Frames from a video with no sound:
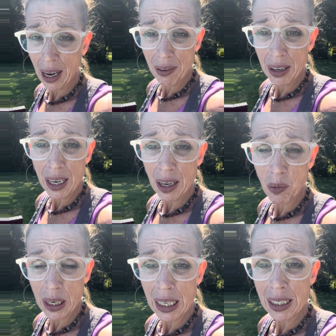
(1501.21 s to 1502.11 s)
having any
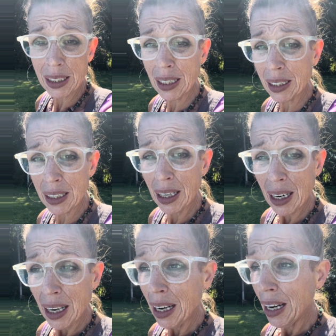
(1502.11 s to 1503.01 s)
weeds. Because,
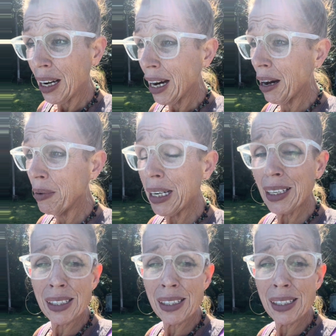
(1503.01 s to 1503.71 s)
I mean, is